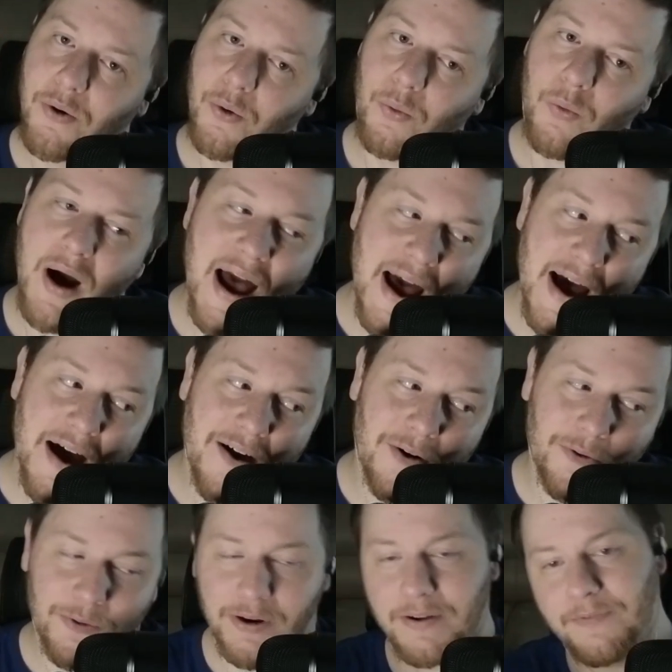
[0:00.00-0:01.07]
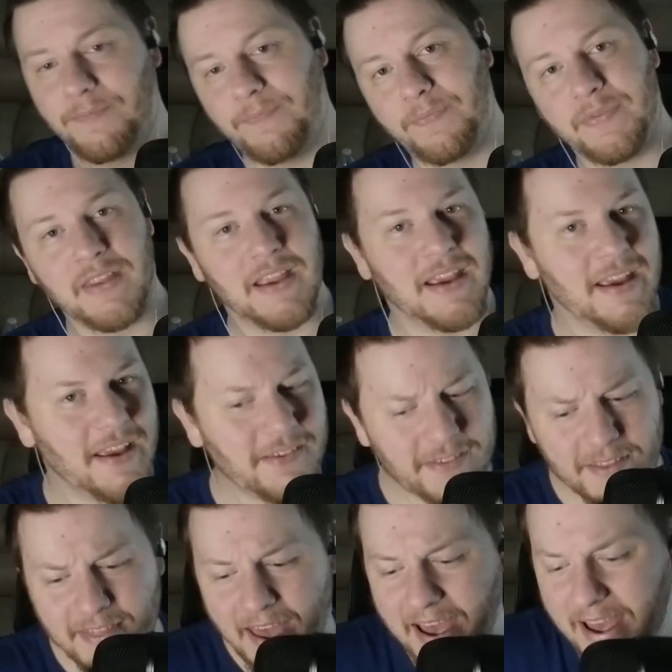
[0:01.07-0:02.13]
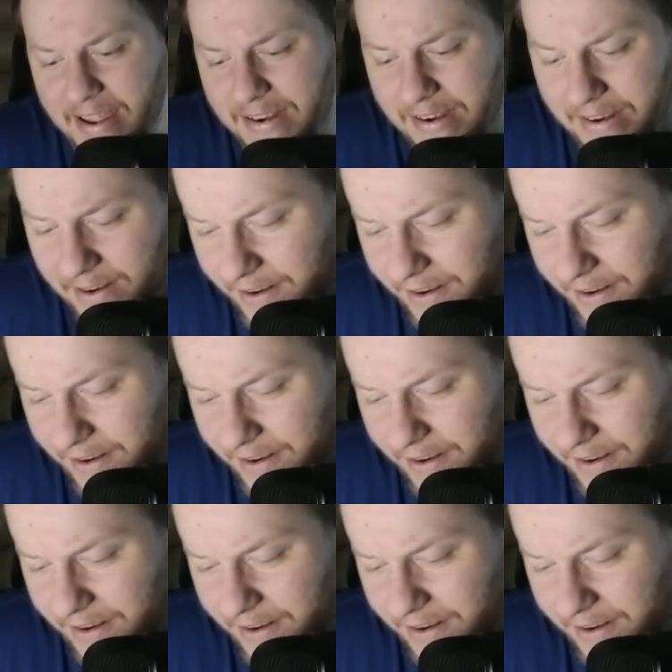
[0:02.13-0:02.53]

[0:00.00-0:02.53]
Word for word: Wow. Isn't that